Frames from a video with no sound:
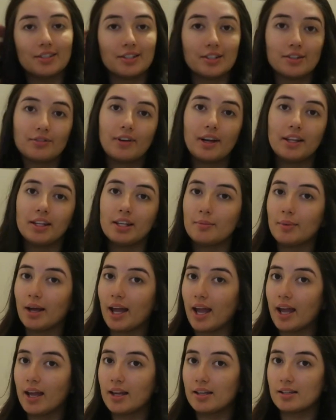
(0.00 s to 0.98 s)
this is finally
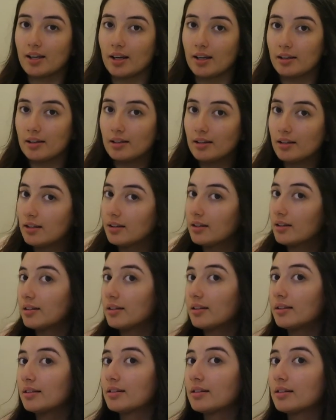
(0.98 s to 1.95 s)
my hair done.
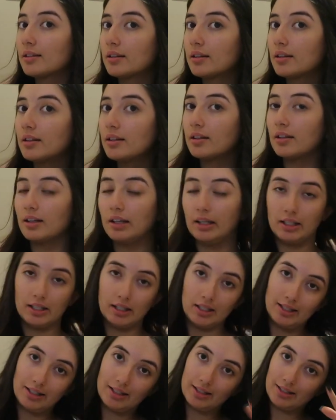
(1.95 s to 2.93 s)

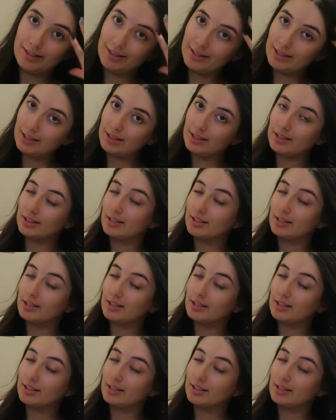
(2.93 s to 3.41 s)
It is